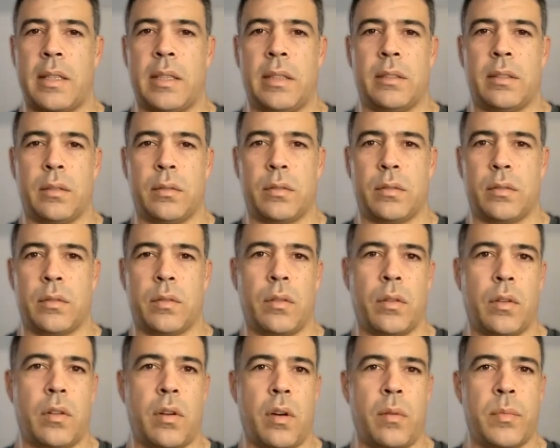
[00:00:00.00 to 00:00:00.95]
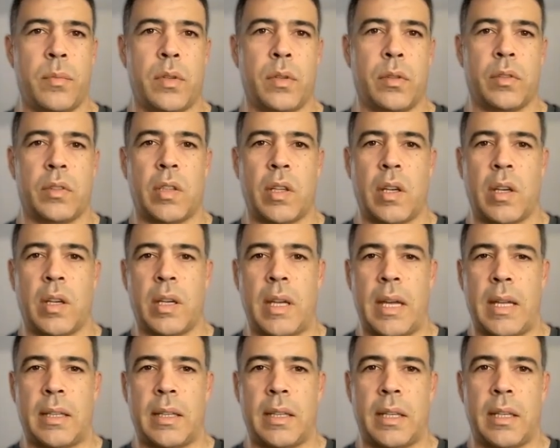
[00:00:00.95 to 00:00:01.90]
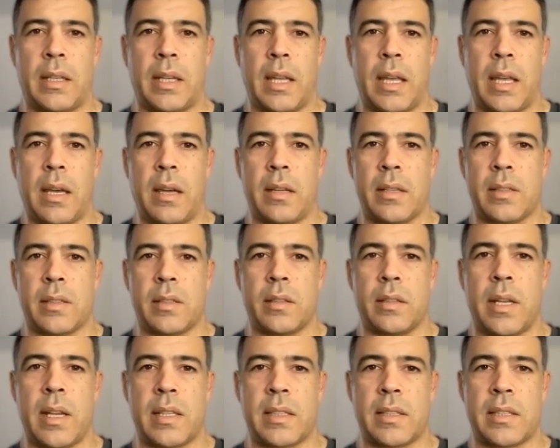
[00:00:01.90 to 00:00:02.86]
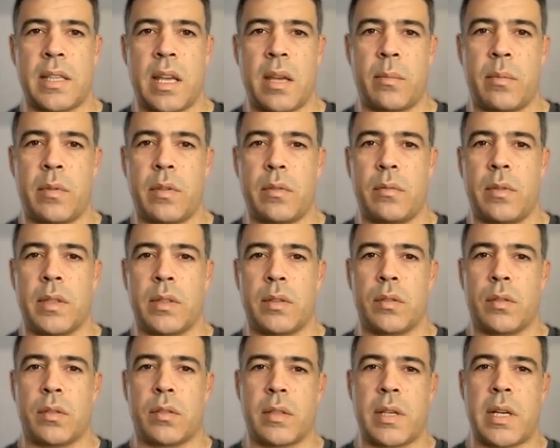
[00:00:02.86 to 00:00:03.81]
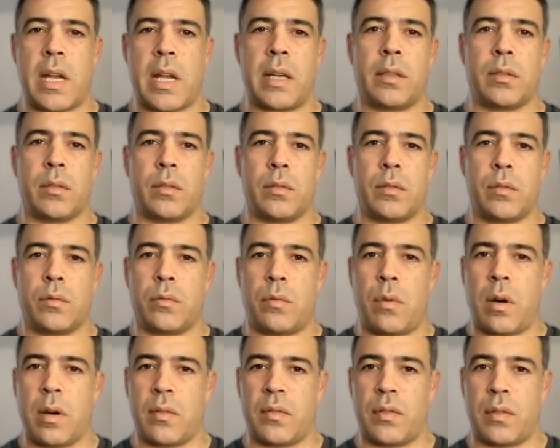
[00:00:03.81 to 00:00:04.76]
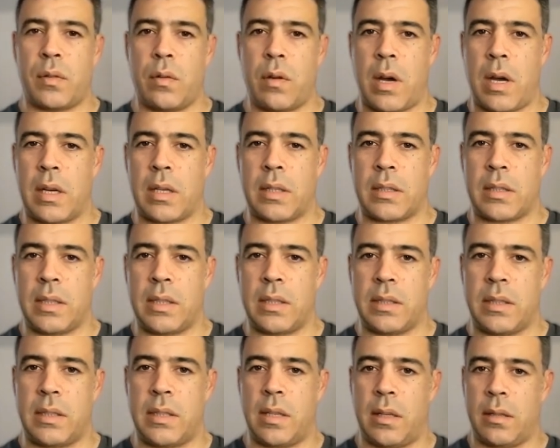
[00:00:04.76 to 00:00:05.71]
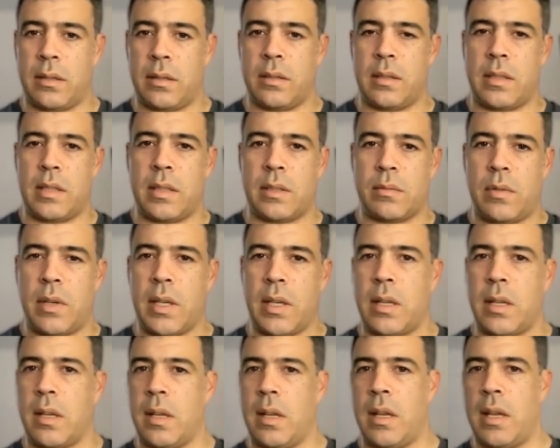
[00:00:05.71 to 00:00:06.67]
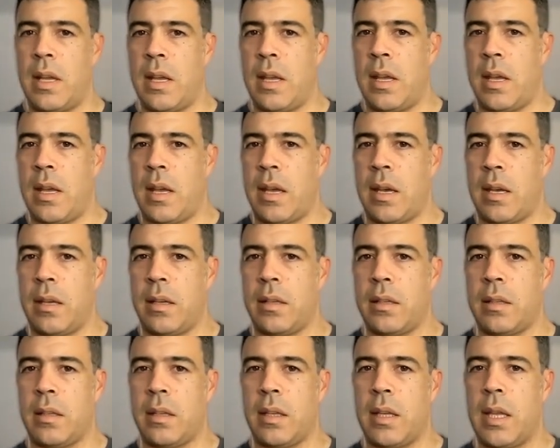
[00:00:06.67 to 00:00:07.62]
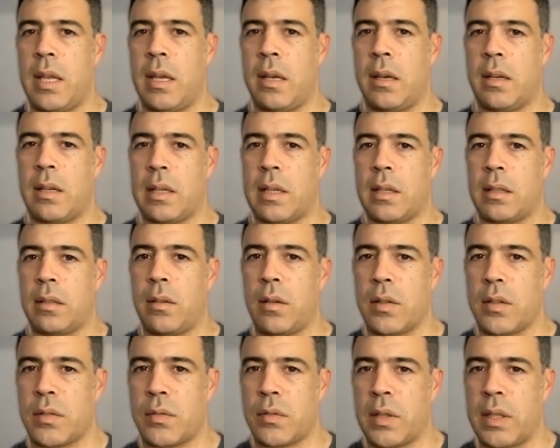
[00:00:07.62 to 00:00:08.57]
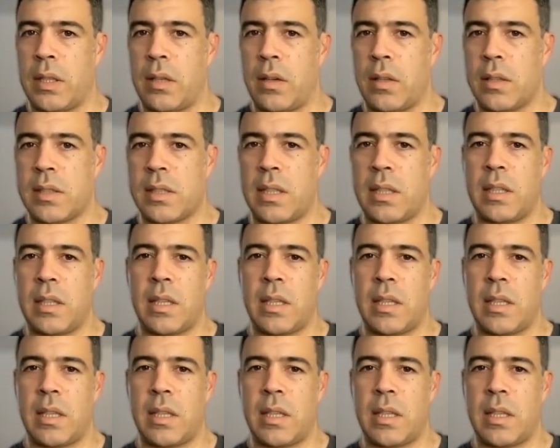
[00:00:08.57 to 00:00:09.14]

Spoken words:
it onto your computer. And then here's the next step. You want to create a new workflow. I'll delete this one. And here I click those three dots and